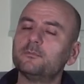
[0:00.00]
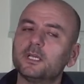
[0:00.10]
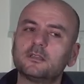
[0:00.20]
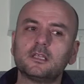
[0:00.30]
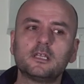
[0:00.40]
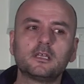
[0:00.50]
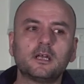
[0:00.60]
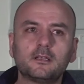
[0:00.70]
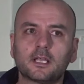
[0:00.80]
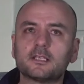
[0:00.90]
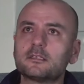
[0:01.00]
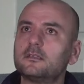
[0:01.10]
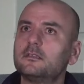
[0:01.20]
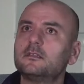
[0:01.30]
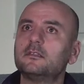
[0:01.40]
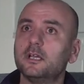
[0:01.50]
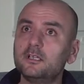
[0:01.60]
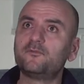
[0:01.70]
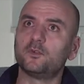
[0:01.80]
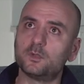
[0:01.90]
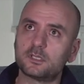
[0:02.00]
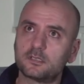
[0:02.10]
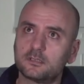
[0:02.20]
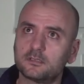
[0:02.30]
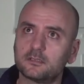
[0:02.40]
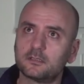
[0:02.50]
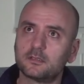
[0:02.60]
But like I said, the influence, yeah.